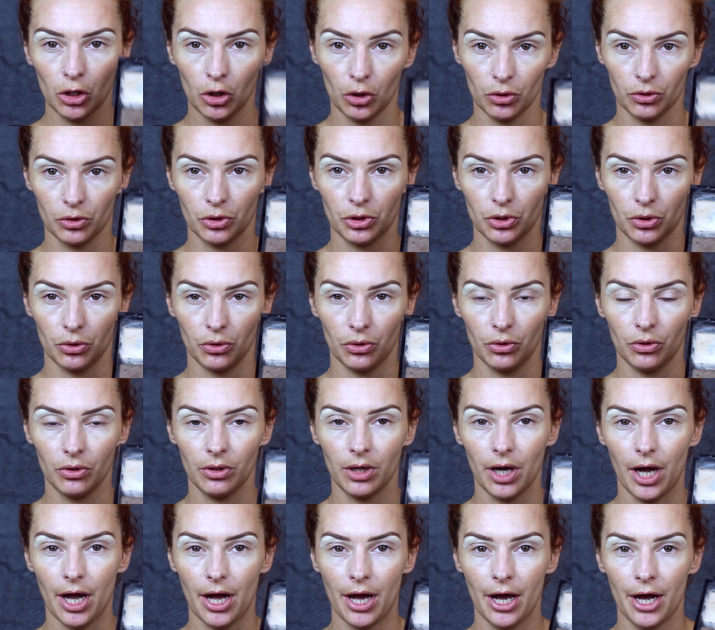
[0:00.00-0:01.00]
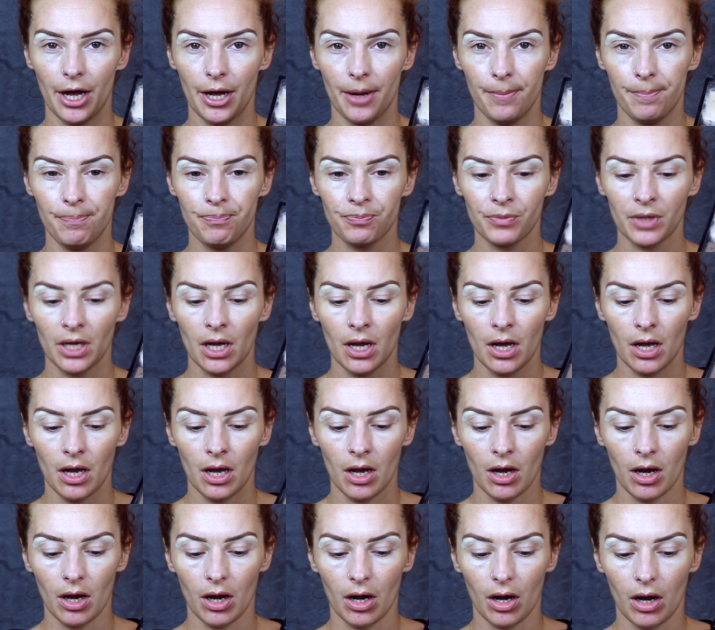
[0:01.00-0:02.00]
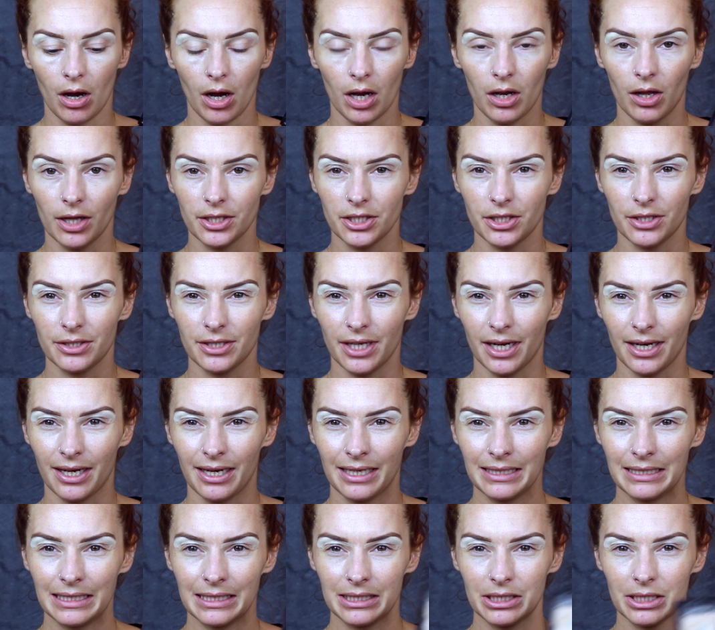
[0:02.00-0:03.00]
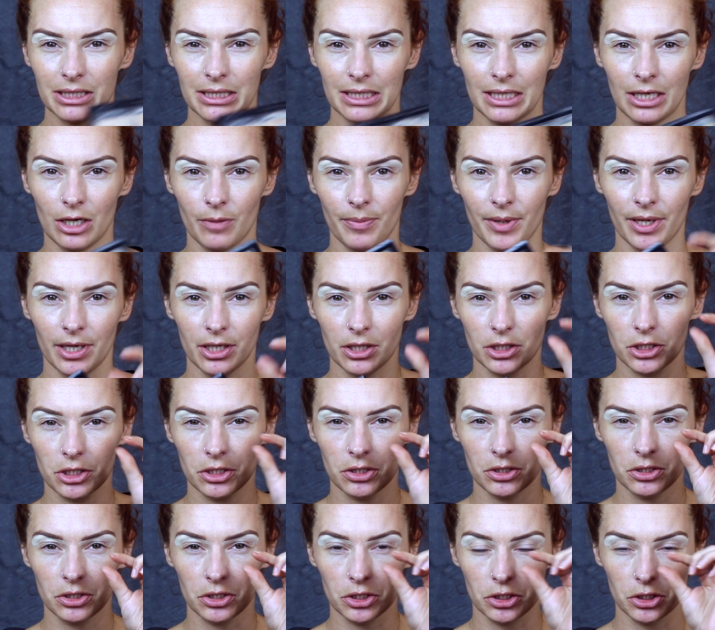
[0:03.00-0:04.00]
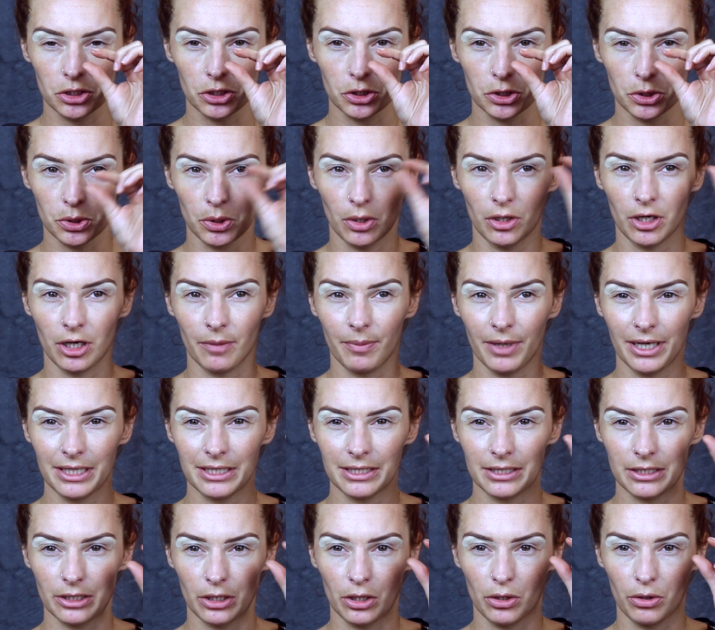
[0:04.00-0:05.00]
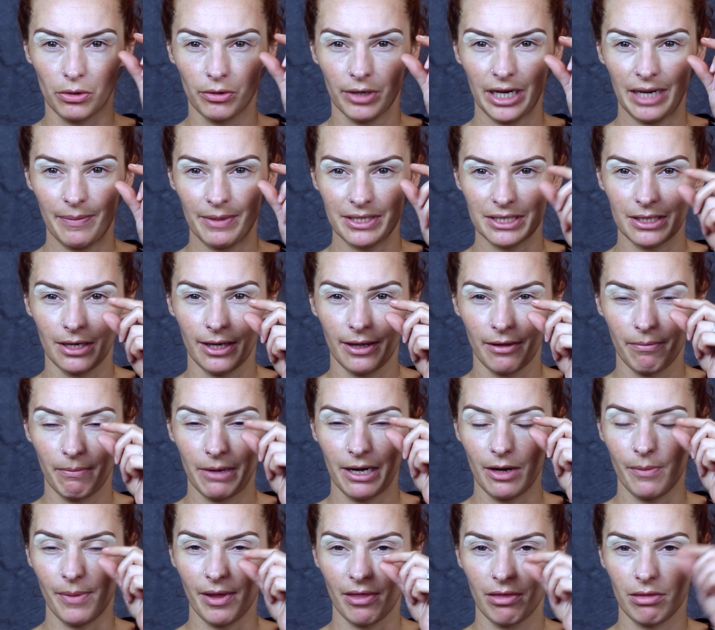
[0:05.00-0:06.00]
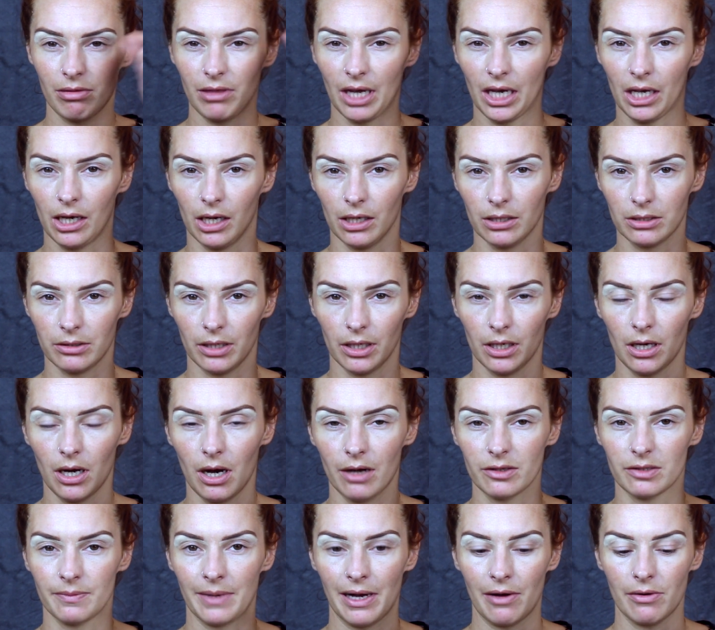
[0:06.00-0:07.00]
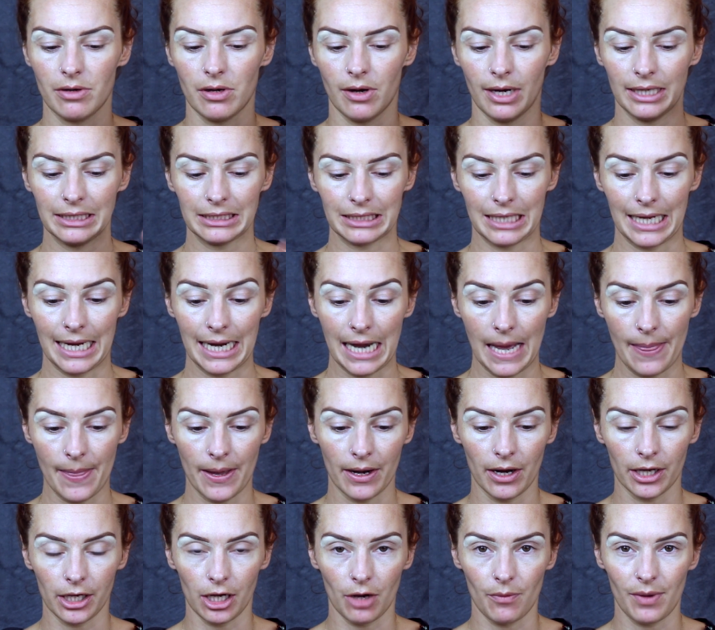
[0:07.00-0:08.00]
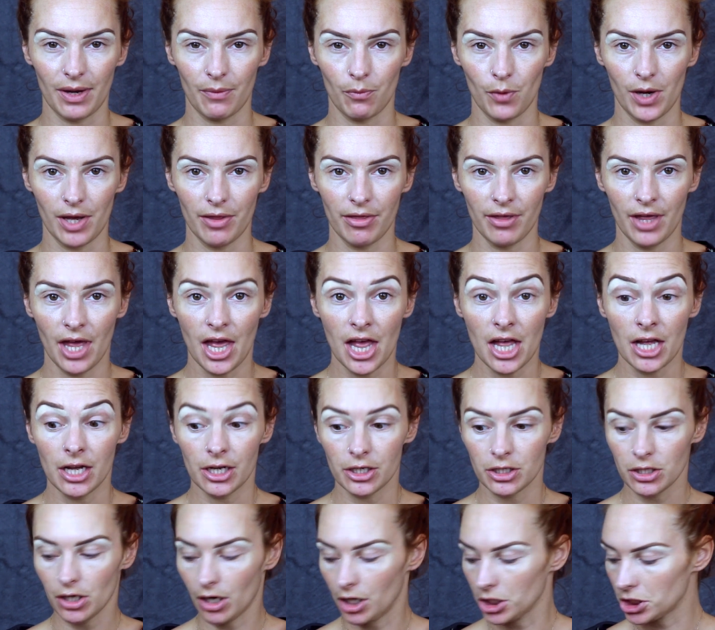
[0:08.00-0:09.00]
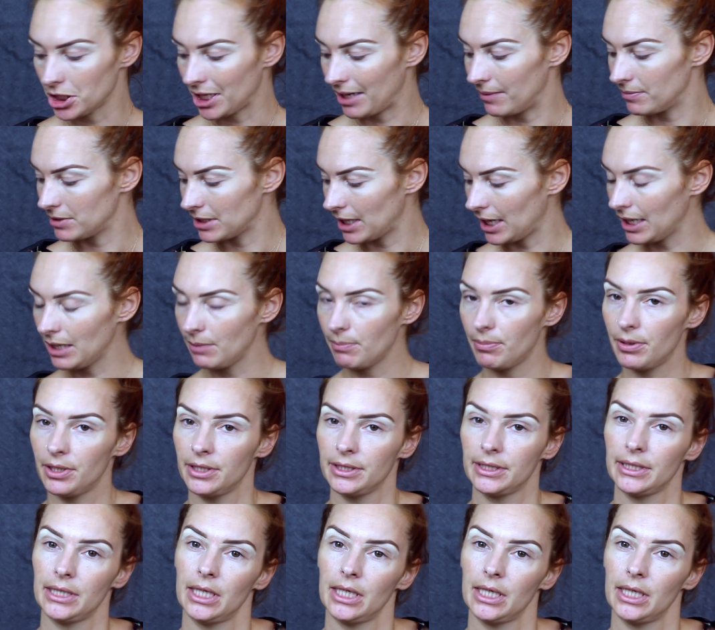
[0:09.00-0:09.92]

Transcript: contour. I like to use that because it's just a little bit stronger because it's a cream, it's a little bit thicker, so it carves them out nicely. And then I go in with Tarte Shape Tape,